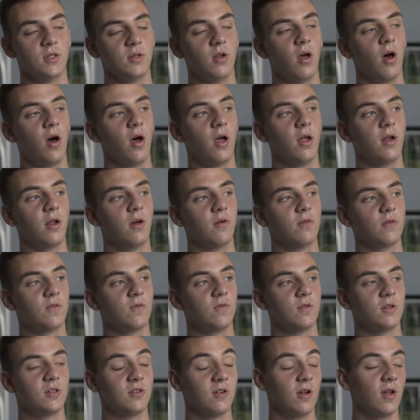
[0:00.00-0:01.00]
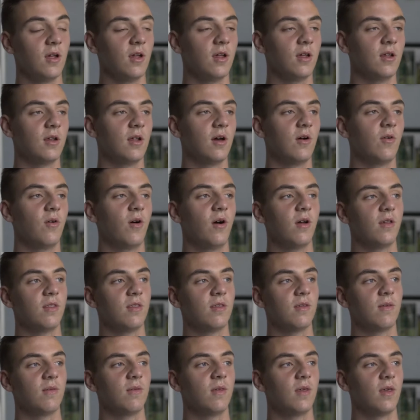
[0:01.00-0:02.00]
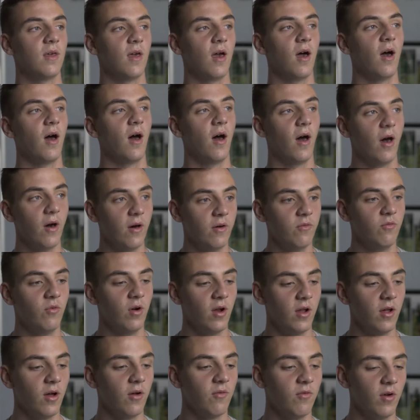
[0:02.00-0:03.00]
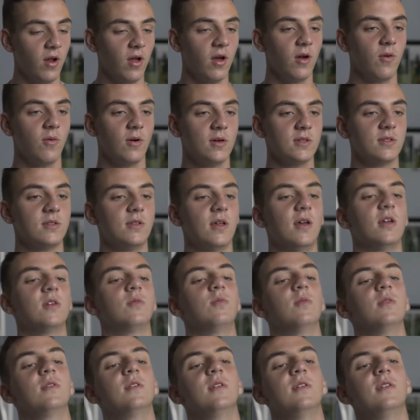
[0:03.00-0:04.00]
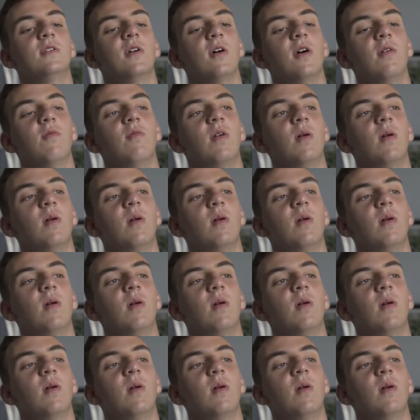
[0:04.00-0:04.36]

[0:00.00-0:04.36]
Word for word: annoyed, I was frustrated, I wanted to I, I, re I really was desperate to join